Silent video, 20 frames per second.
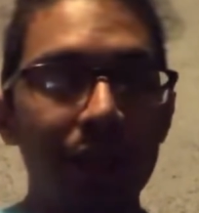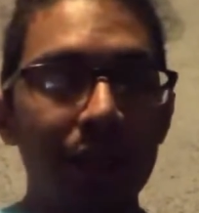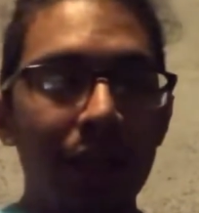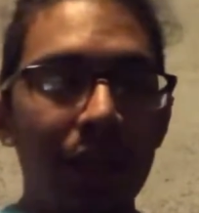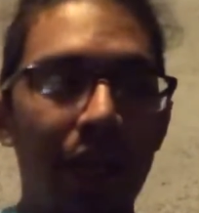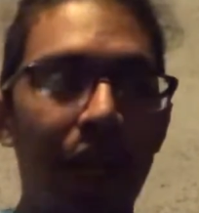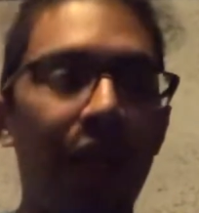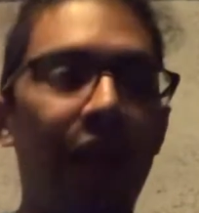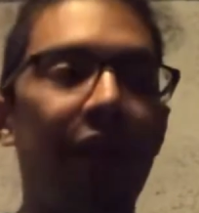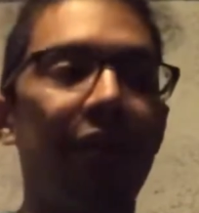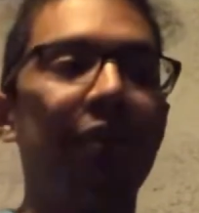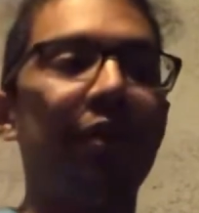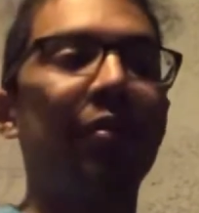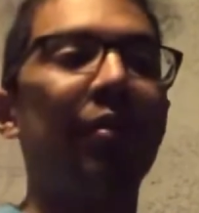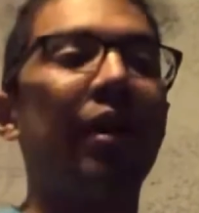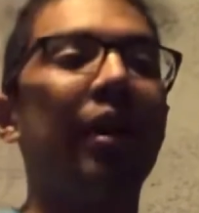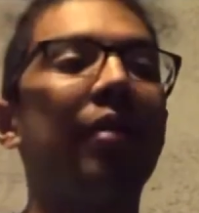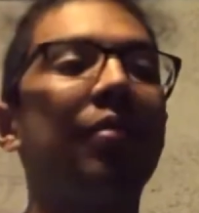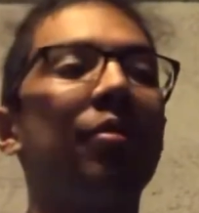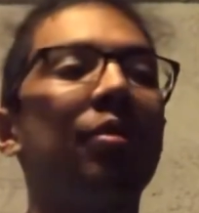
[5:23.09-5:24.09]
And I
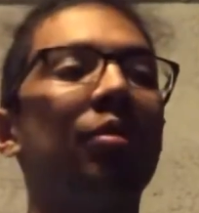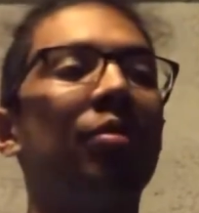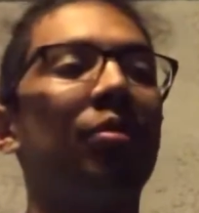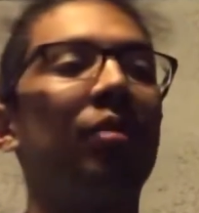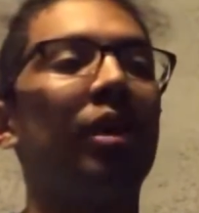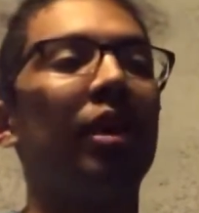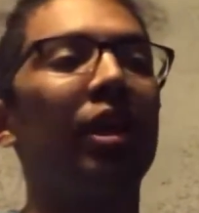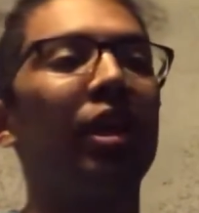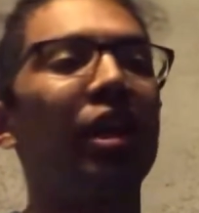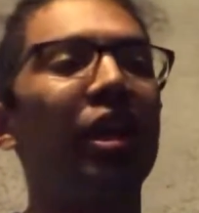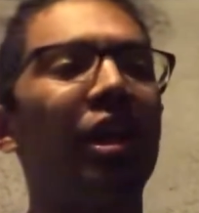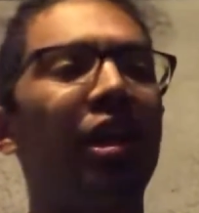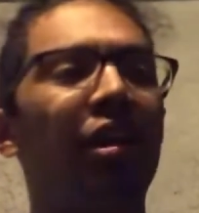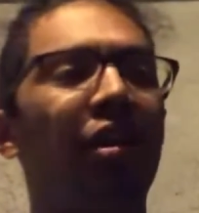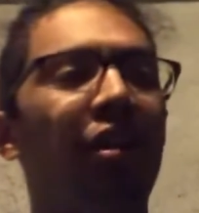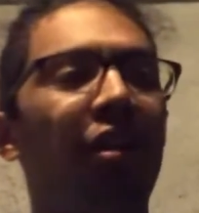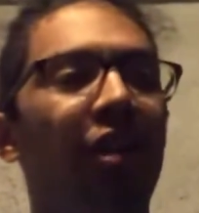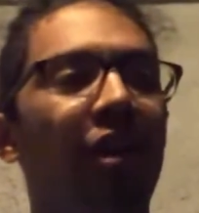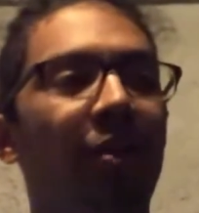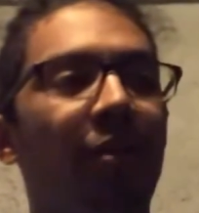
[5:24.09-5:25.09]
remember me
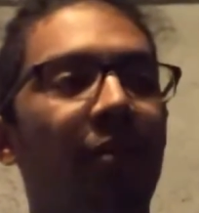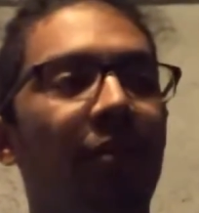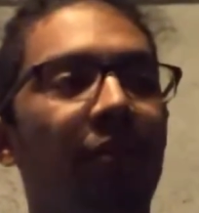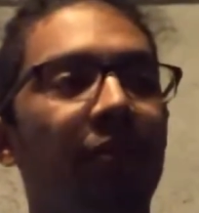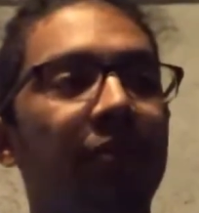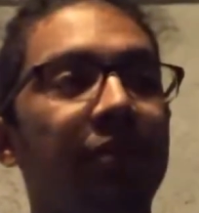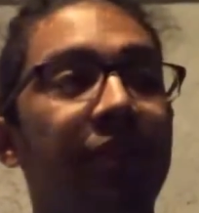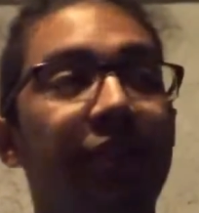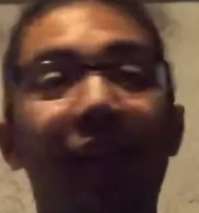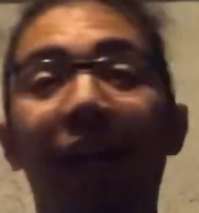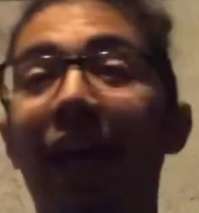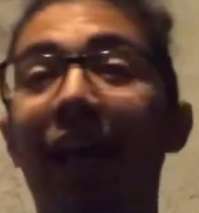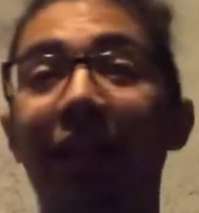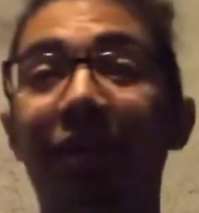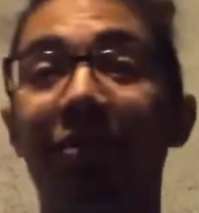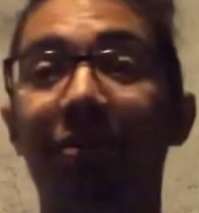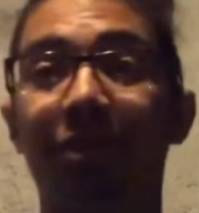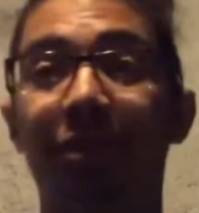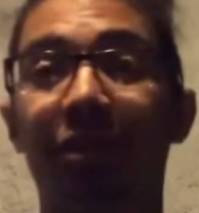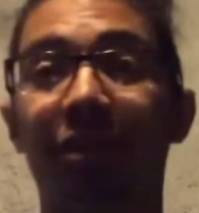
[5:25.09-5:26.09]
and Zach
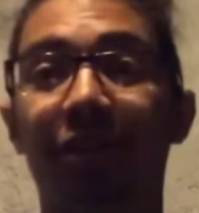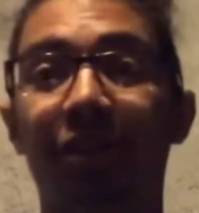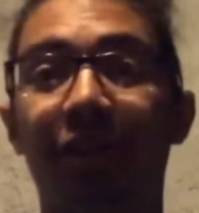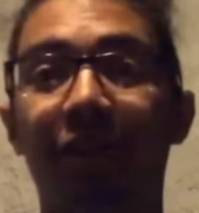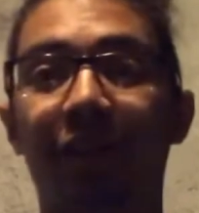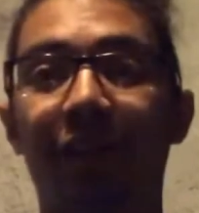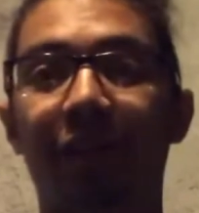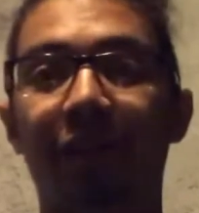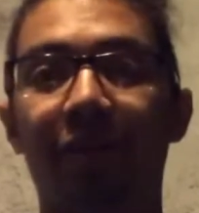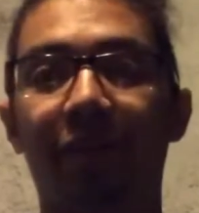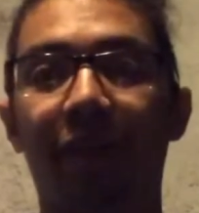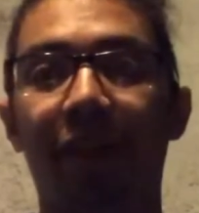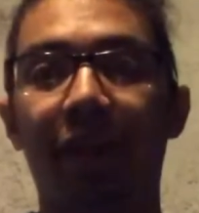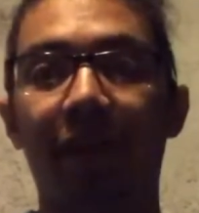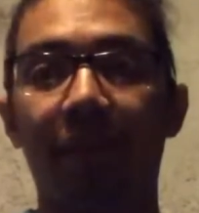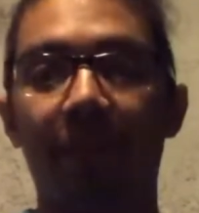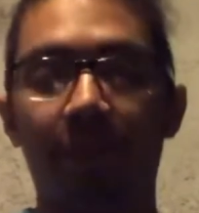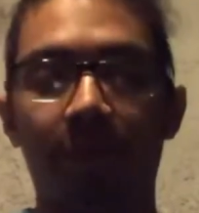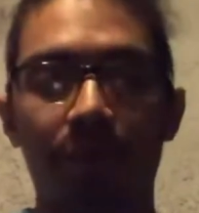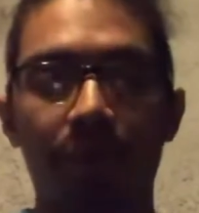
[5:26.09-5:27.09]
were doing that, right?
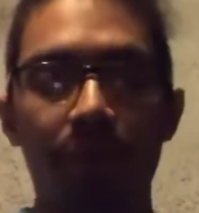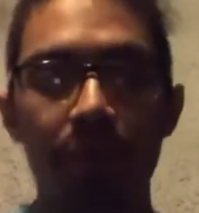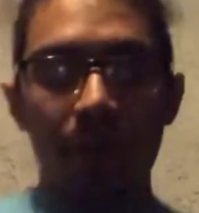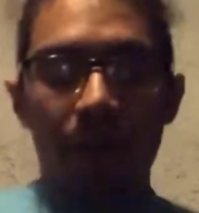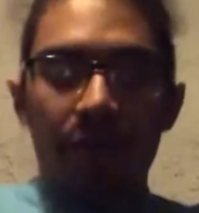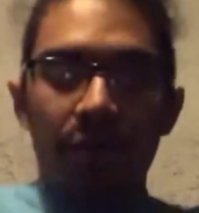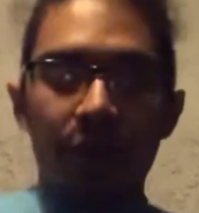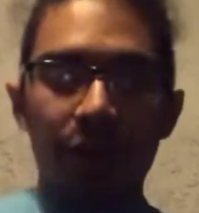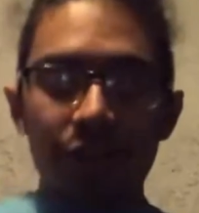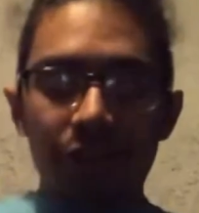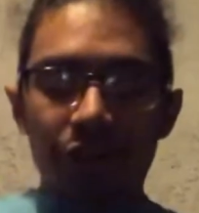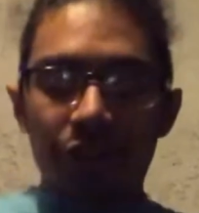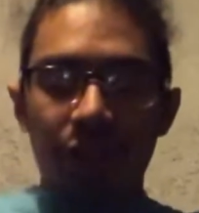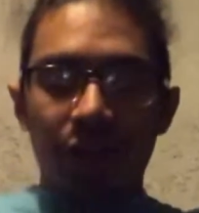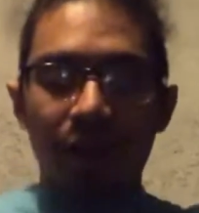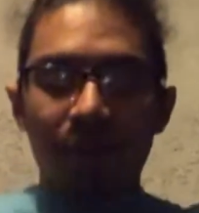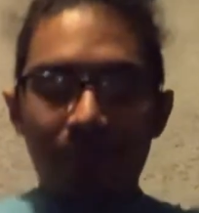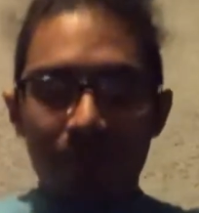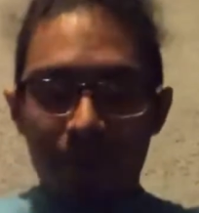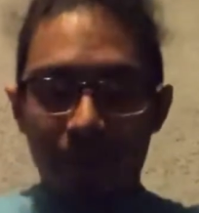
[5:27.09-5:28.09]
And we were
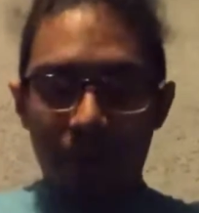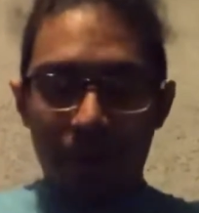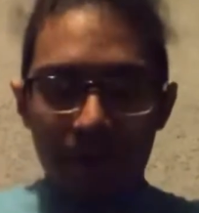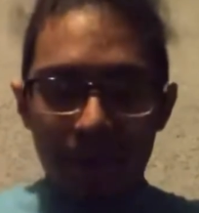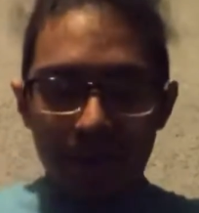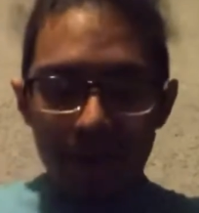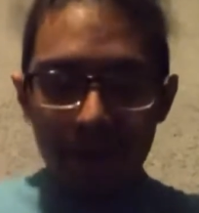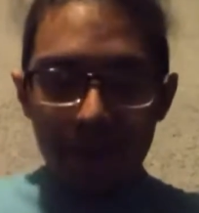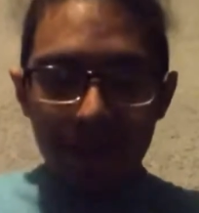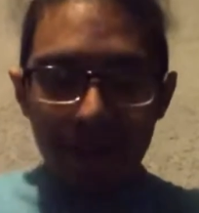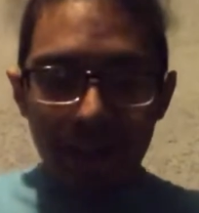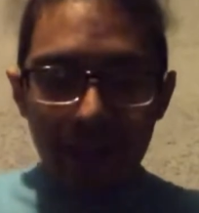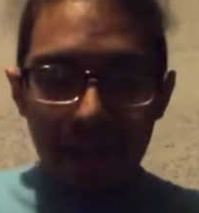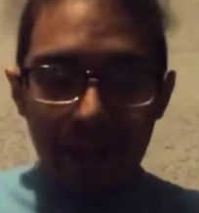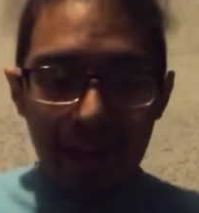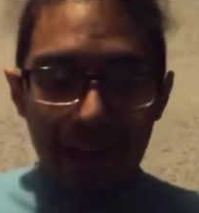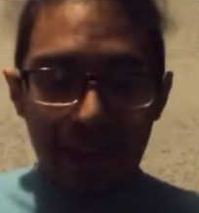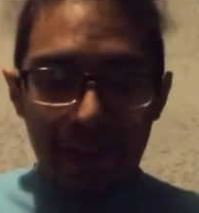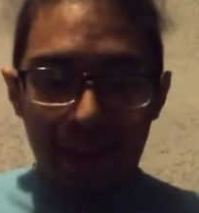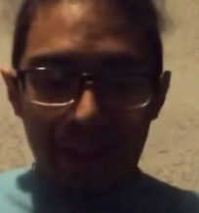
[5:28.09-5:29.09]
jumping,
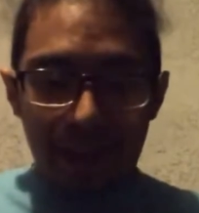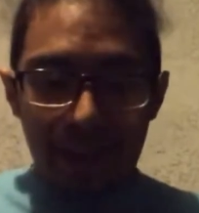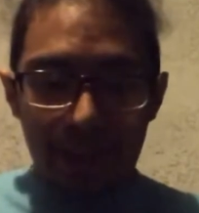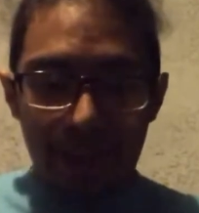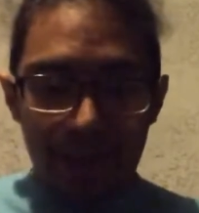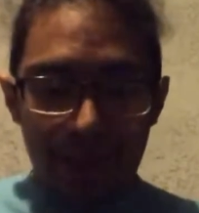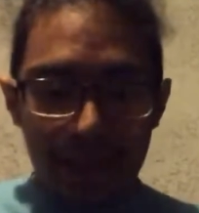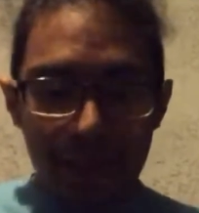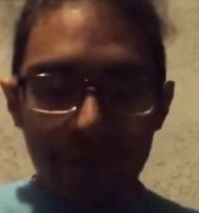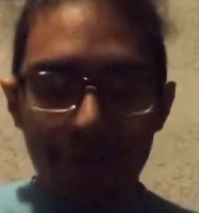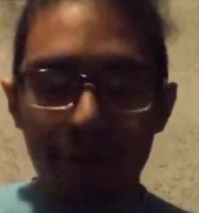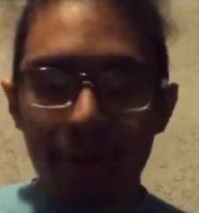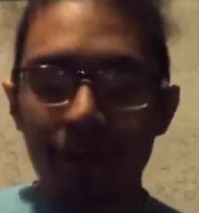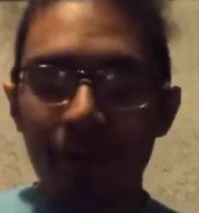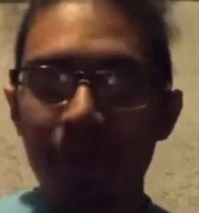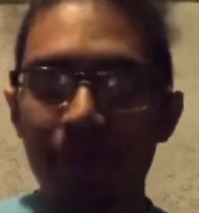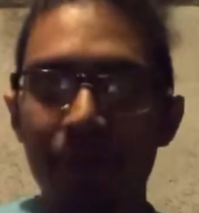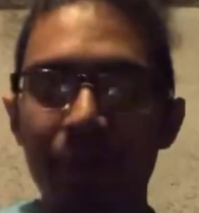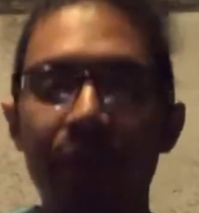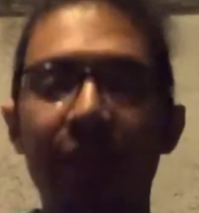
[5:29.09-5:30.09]
and he was in
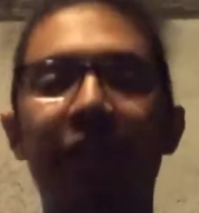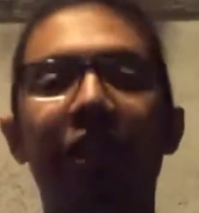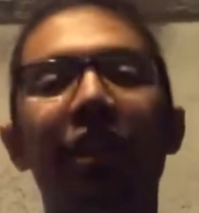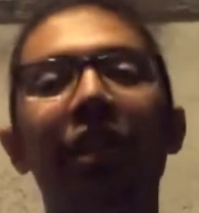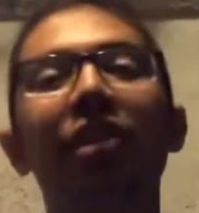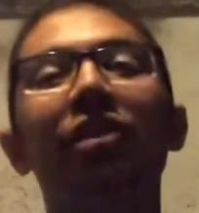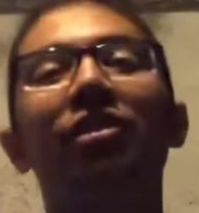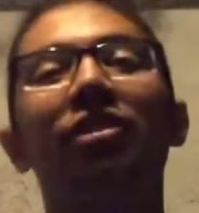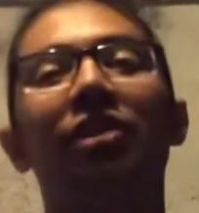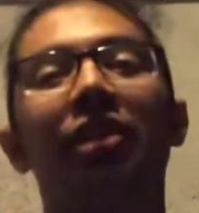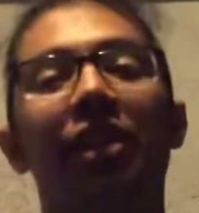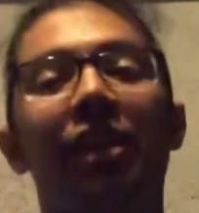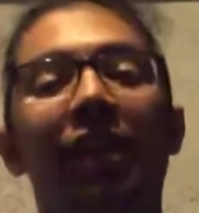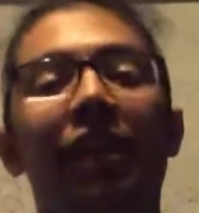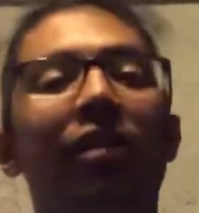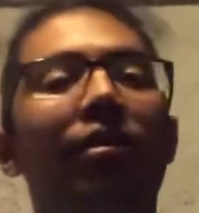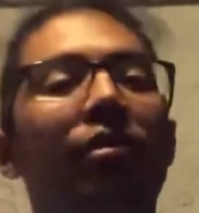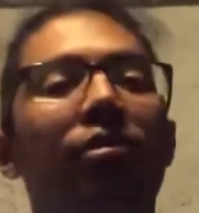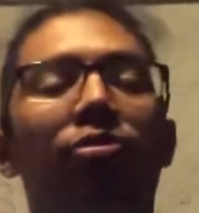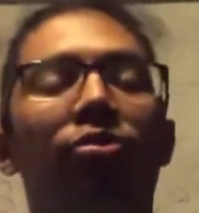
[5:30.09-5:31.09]
boots and
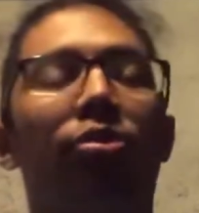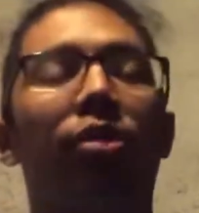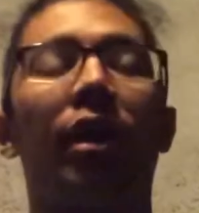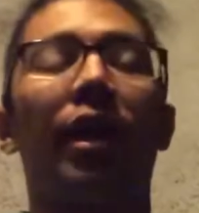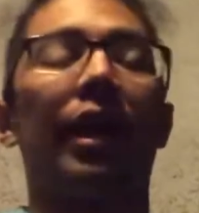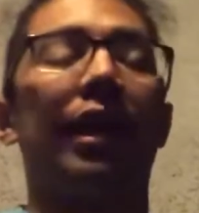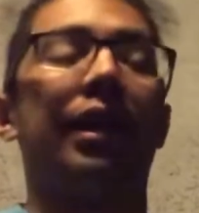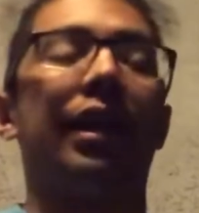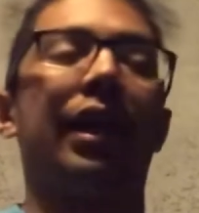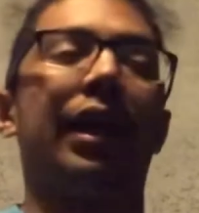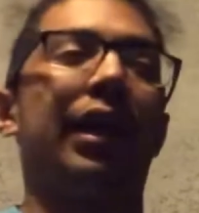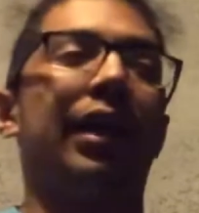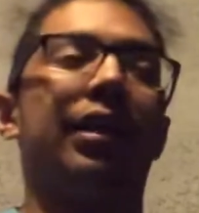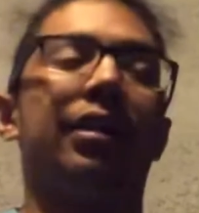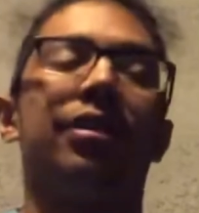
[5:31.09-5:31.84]
he weighed like